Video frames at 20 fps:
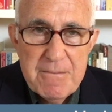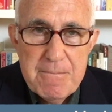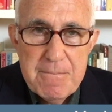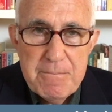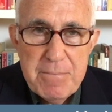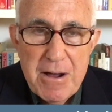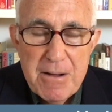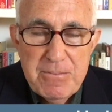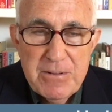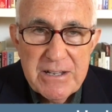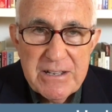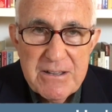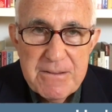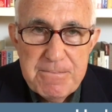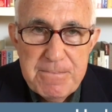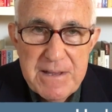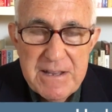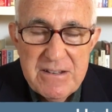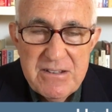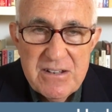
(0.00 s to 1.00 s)
Public
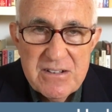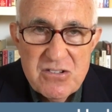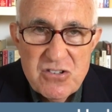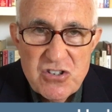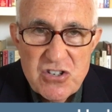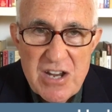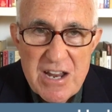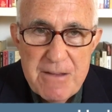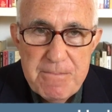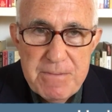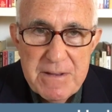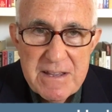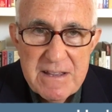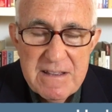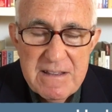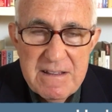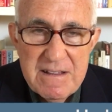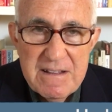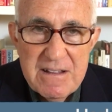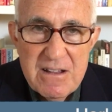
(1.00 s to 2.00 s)
opinion
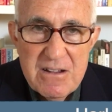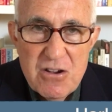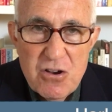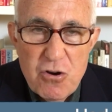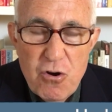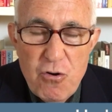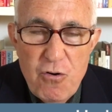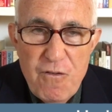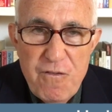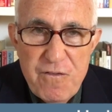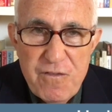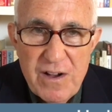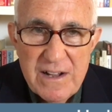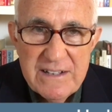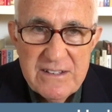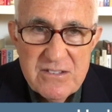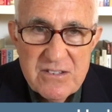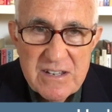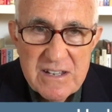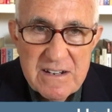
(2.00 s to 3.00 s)
shaping? Who
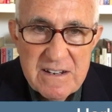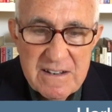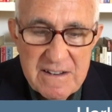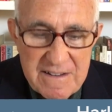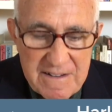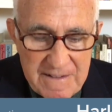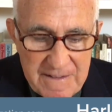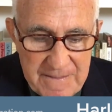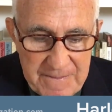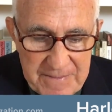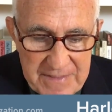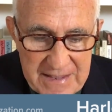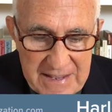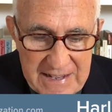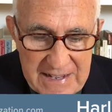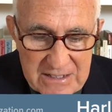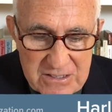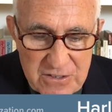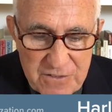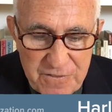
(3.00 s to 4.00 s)
funds it?
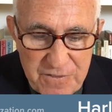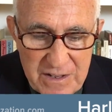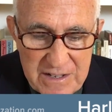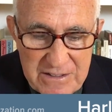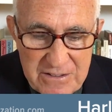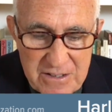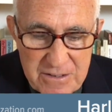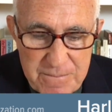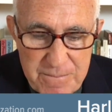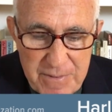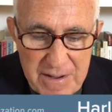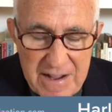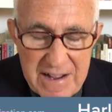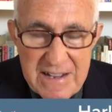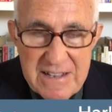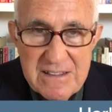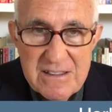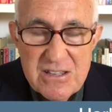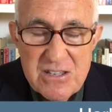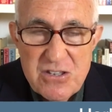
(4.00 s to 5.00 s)
It's funded
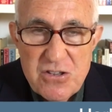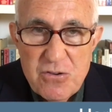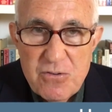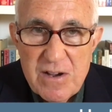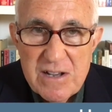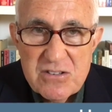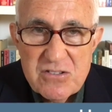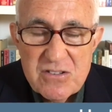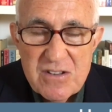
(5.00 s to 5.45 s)
by the U.S.